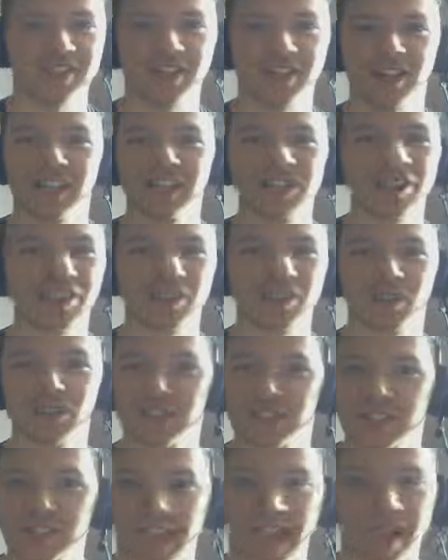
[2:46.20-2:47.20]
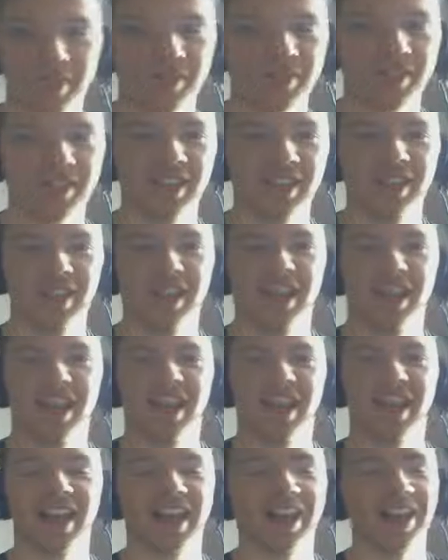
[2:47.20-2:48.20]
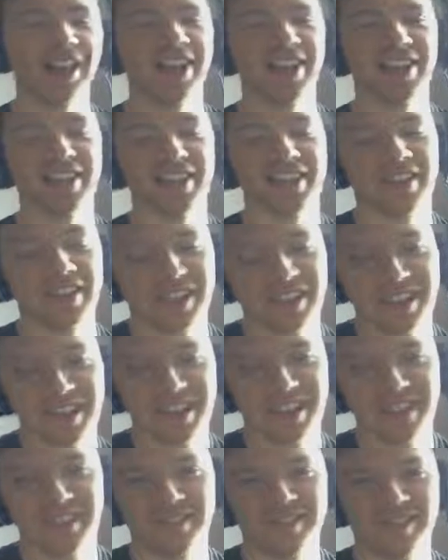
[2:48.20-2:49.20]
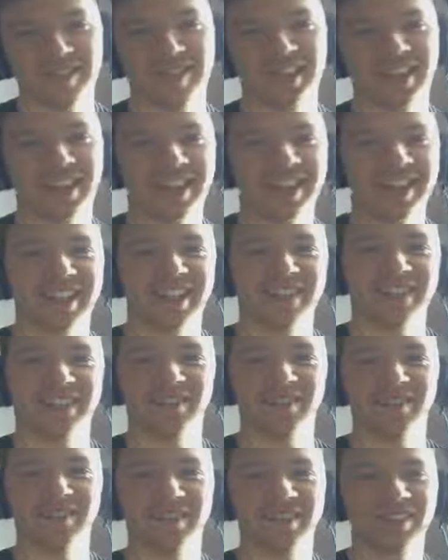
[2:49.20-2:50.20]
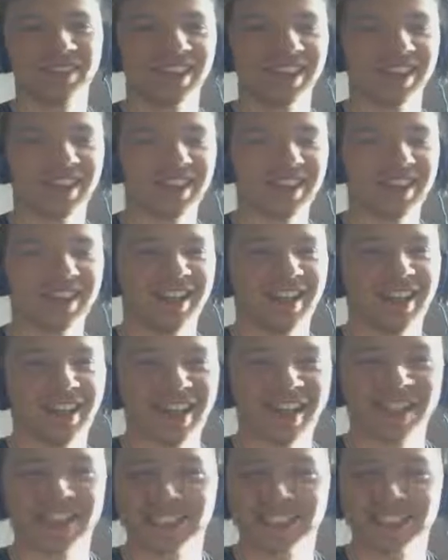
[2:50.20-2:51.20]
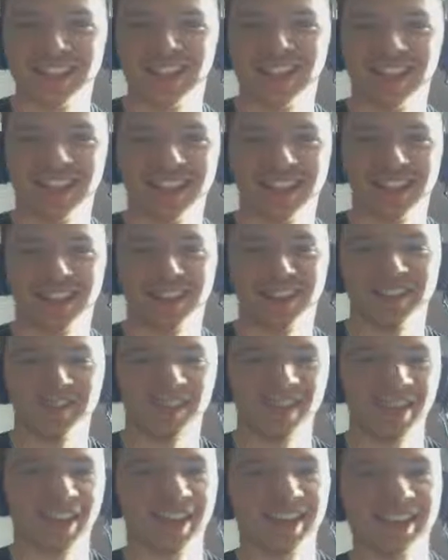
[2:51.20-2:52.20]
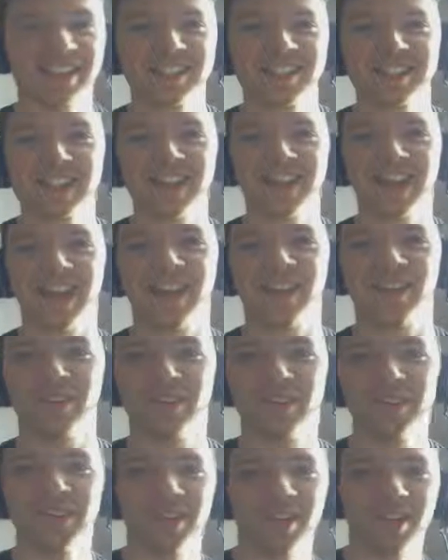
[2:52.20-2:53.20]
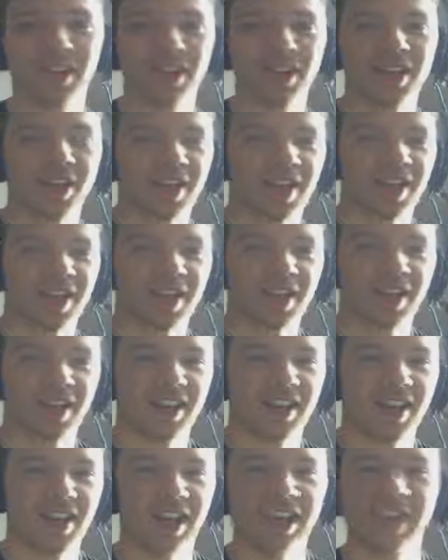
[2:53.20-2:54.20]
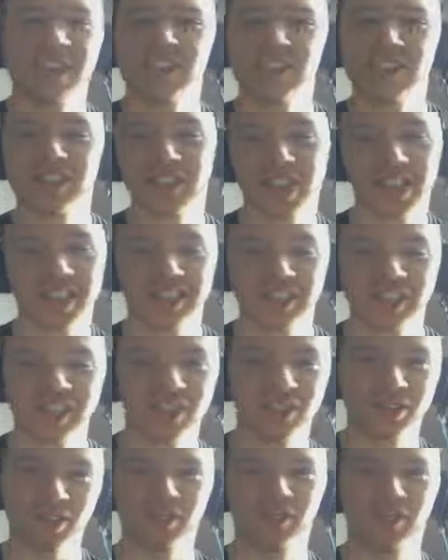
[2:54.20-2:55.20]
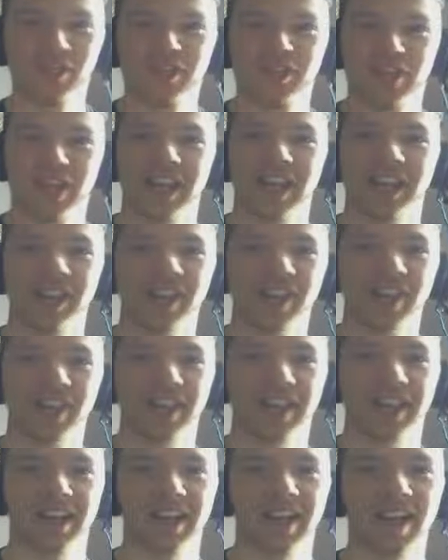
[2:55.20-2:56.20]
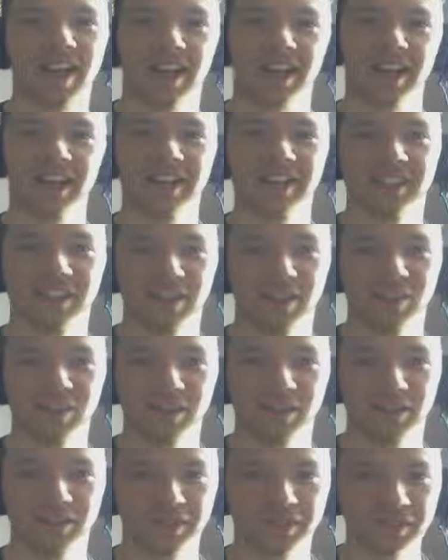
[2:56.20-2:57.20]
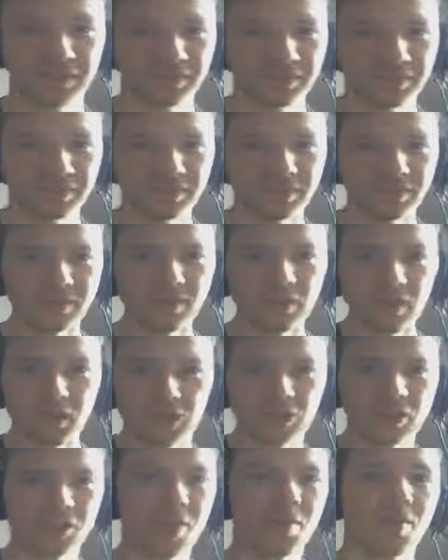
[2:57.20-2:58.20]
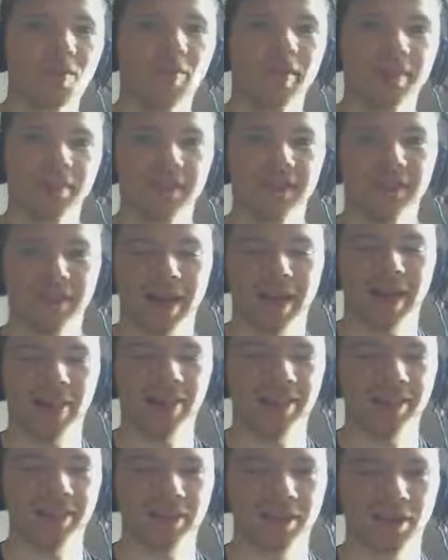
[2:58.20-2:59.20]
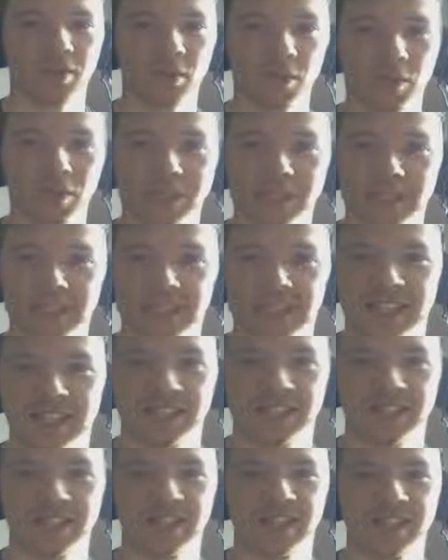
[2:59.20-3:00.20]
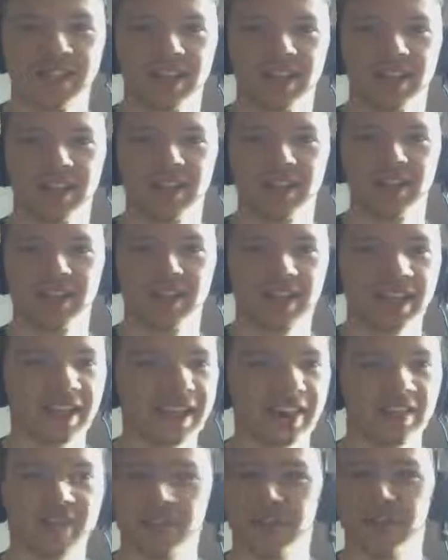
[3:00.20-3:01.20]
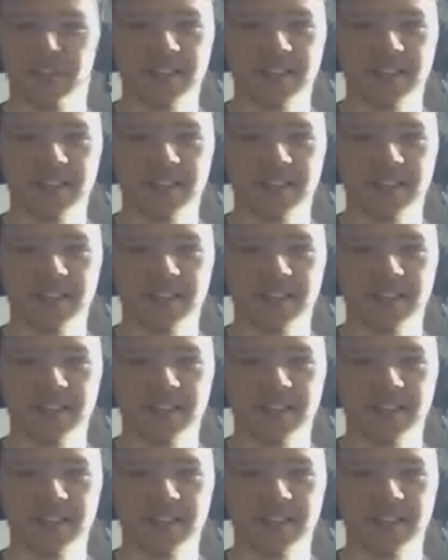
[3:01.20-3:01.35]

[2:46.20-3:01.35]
And he just sort of snaps. And like I can I can see how it's just not. It's just cool for a change of like heart in terms of someone with these powers, someone with these gifts, thinking, oh, fuck